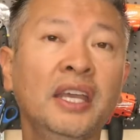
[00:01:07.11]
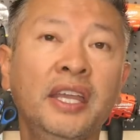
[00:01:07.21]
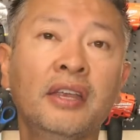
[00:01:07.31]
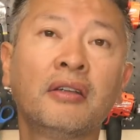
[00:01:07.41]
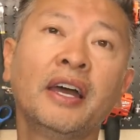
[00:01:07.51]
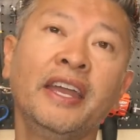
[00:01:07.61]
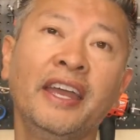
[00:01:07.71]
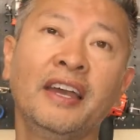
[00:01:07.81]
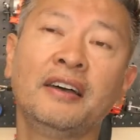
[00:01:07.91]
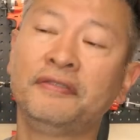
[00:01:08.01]
Here I
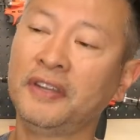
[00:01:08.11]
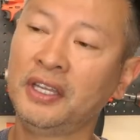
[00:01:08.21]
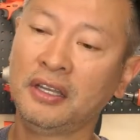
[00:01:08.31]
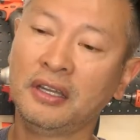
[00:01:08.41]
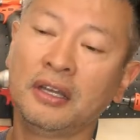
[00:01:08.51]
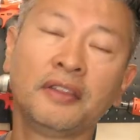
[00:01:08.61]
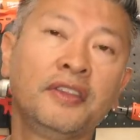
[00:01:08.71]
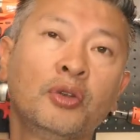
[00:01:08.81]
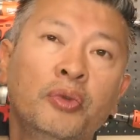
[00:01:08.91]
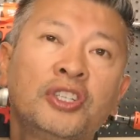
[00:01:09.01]
have
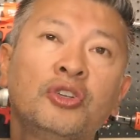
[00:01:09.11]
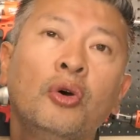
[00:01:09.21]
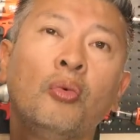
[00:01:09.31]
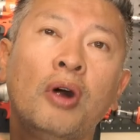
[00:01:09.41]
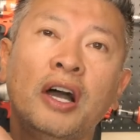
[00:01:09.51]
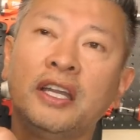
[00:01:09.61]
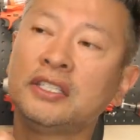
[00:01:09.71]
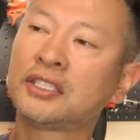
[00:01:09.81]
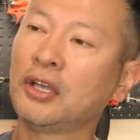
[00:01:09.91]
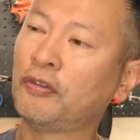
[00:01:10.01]
the original
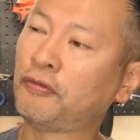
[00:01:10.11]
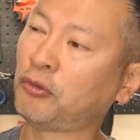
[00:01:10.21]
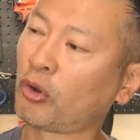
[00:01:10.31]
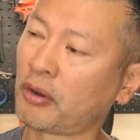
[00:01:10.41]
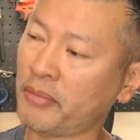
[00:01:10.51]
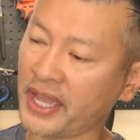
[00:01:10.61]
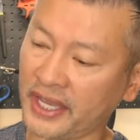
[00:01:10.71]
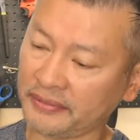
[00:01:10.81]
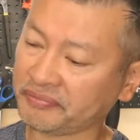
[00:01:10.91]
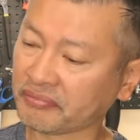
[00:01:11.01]
Wise floor
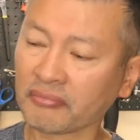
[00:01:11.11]
mat.